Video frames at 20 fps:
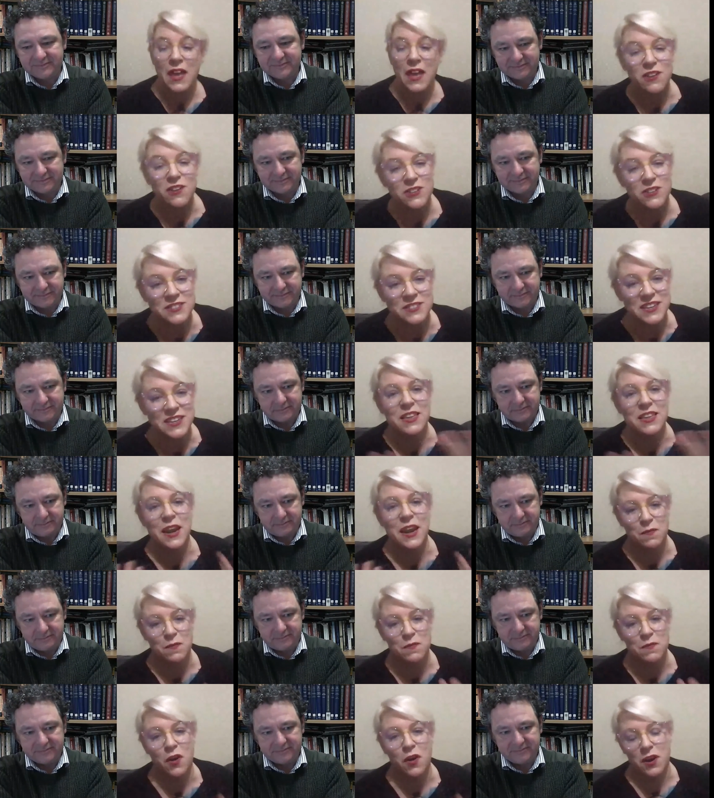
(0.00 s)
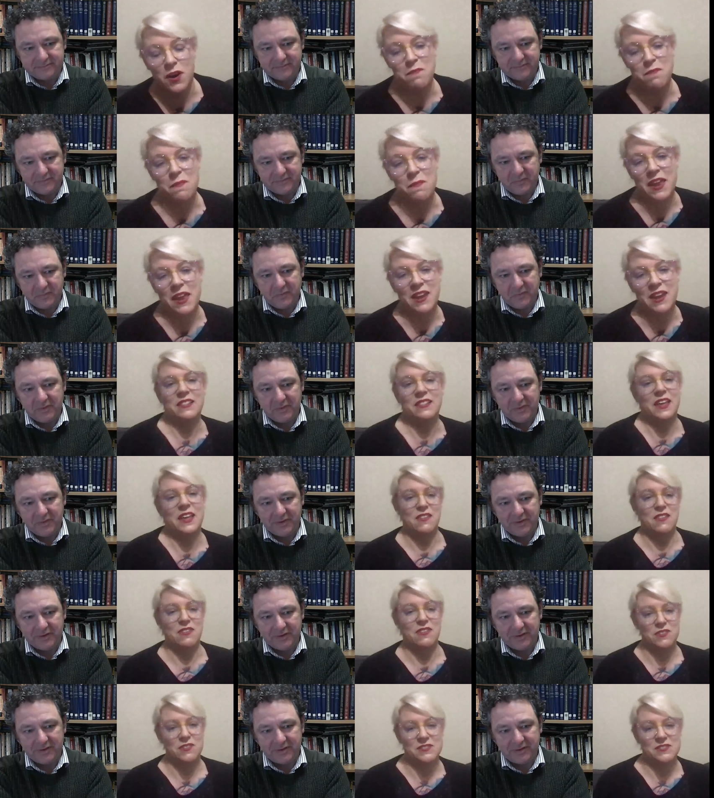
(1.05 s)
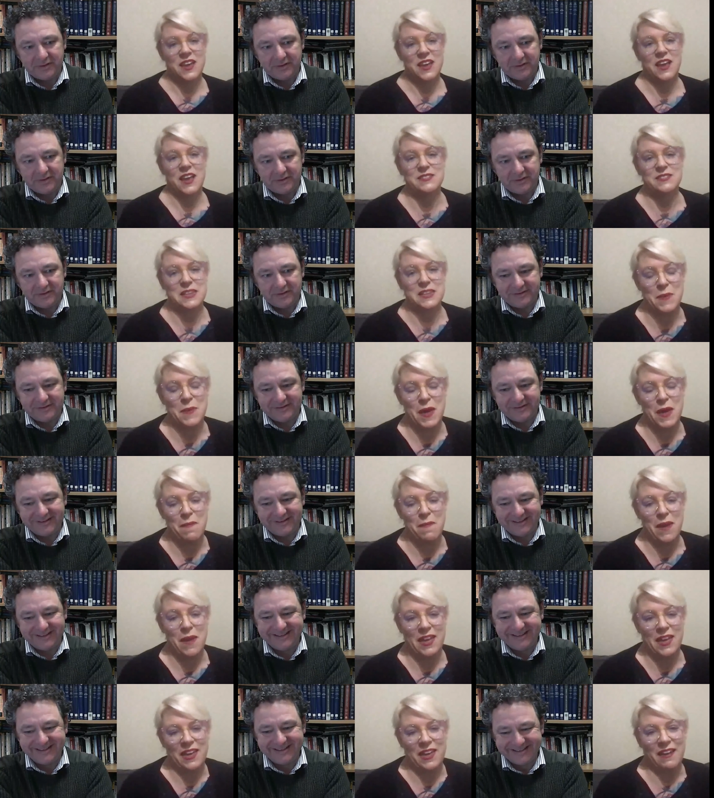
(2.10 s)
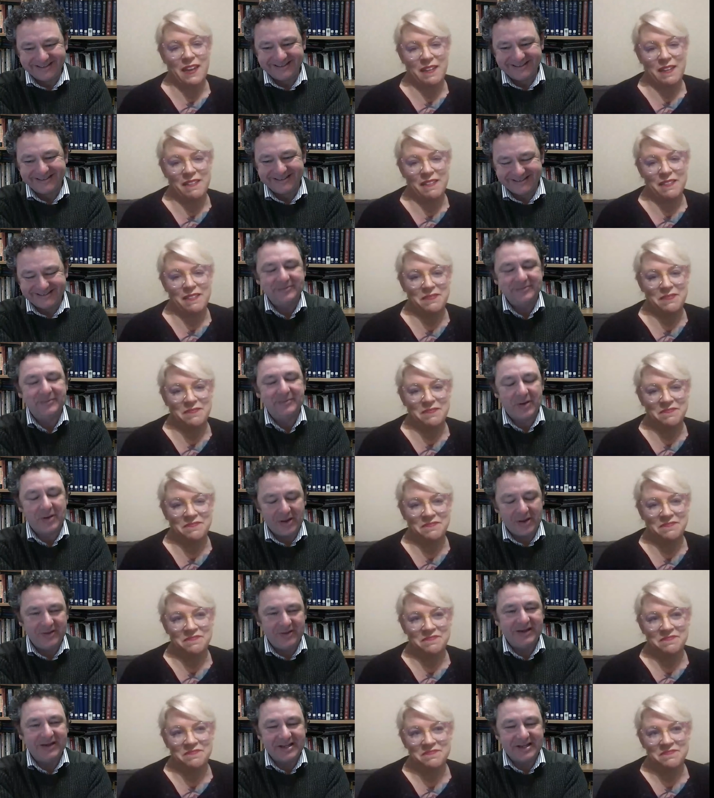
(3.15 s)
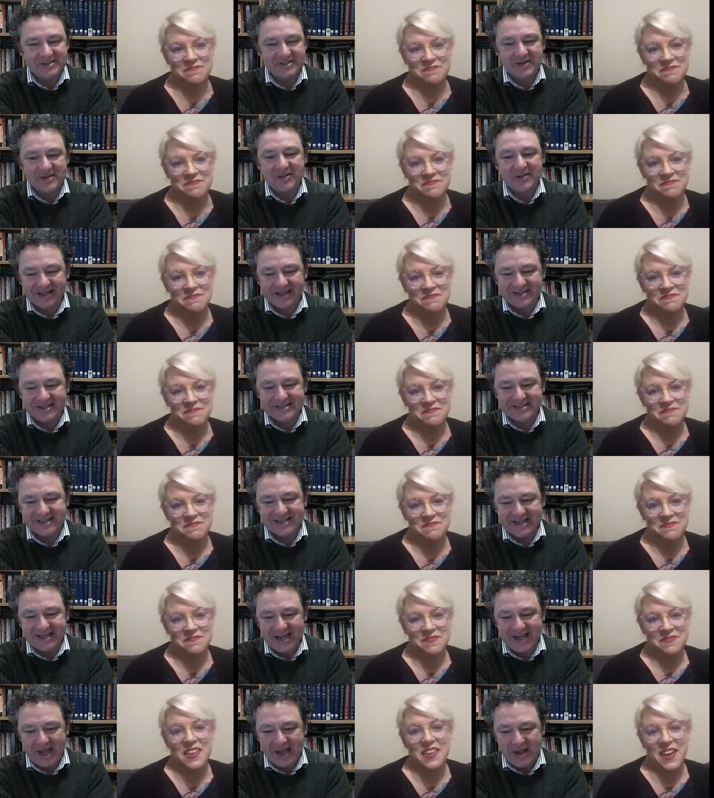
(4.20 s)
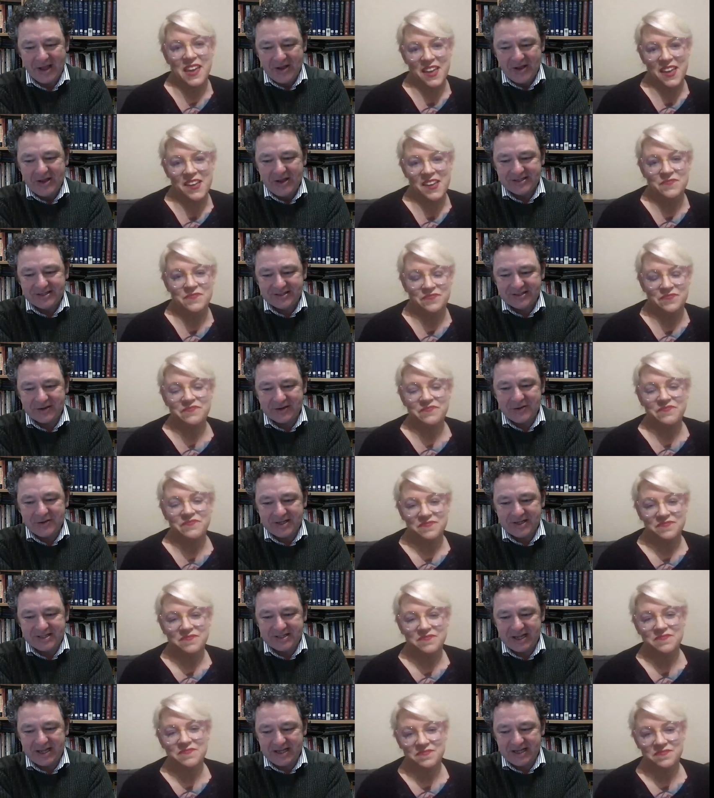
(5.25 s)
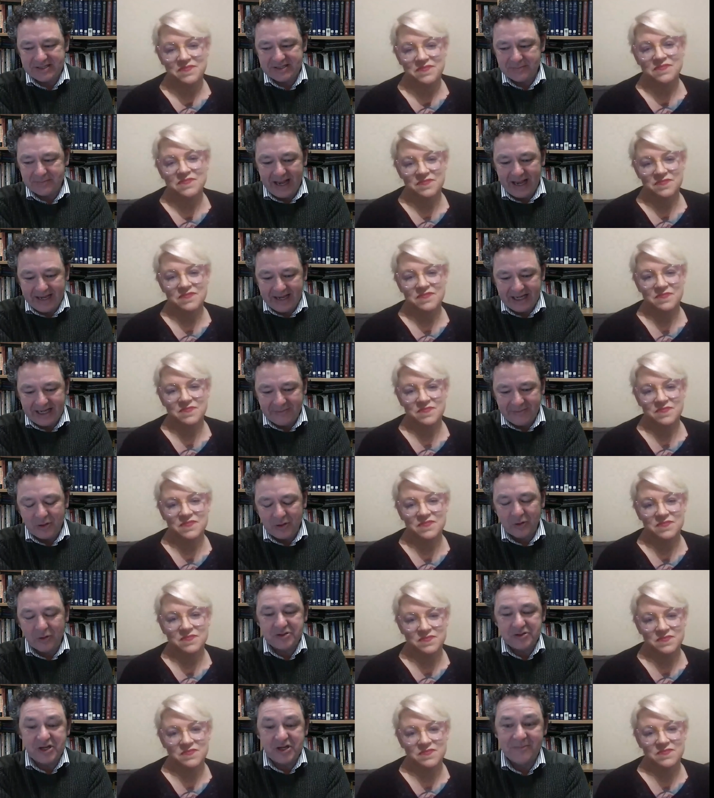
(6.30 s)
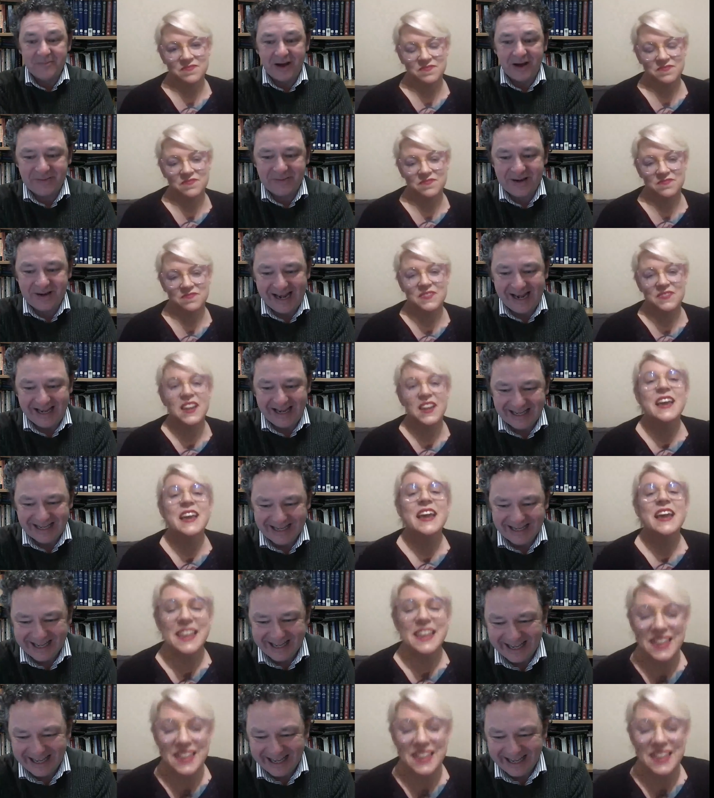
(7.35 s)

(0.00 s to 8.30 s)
Speaker 1: make content that I'm not immediately enthusiastic about making. I think that's the thing, isn't it? Yeah. yeah.
Speaker 2: So it's a it's planning, but not too much planning.